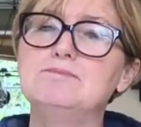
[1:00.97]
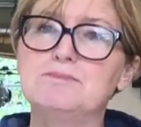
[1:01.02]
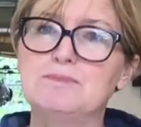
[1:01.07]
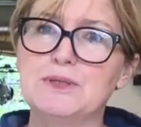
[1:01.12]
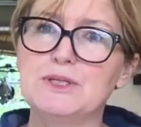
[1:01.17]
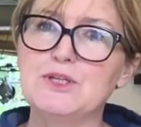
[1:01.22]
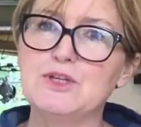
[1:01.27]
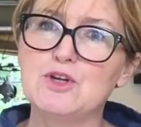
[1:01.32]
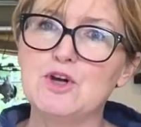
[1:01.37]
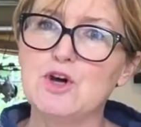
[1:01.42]

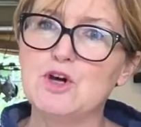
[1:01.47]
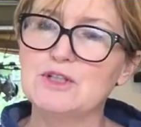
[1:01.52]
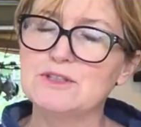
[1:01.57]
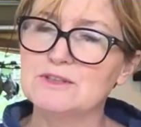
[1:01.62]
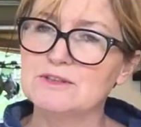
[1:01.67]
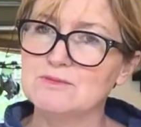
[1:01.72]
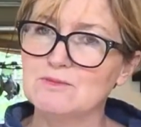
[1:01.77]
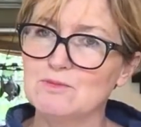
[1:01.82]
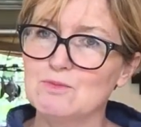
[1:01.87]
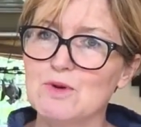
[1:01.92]
but
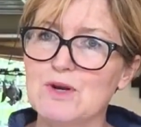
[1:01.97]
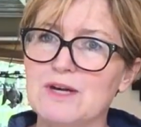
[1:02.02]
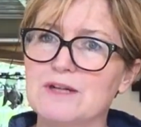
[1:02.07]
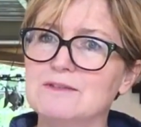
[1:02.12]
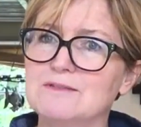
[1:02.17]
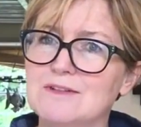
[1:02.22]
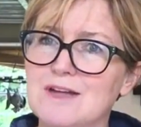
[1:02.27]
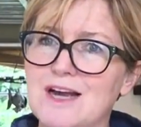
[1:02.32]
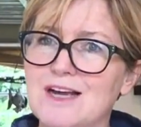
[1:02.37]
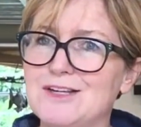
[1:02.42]
not
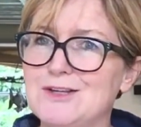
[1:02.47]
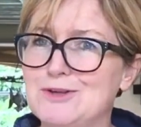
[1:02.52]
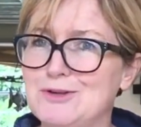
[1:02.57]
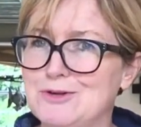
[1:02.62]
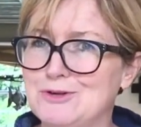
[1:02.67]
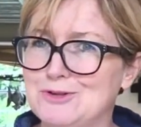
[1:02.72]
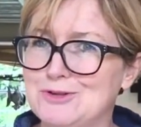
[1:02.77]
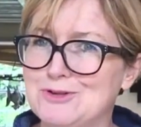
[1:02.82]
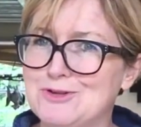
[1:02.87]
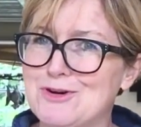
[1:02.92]
what I
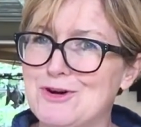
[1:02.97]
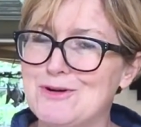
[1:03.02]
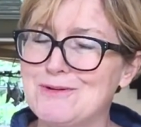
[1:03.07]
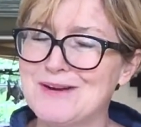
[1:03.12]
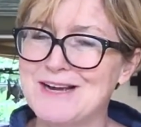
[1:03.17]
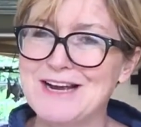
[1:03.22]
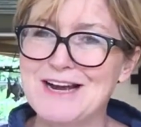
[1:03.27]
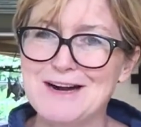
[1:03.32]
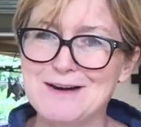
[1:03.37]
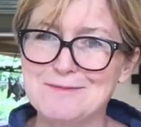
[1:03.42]
used
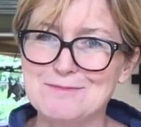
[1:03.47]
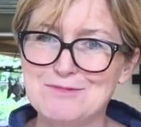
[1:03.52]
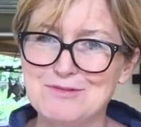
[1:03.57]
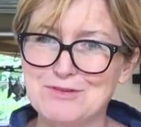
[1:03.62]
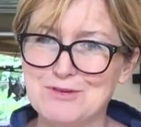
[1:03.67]
growing up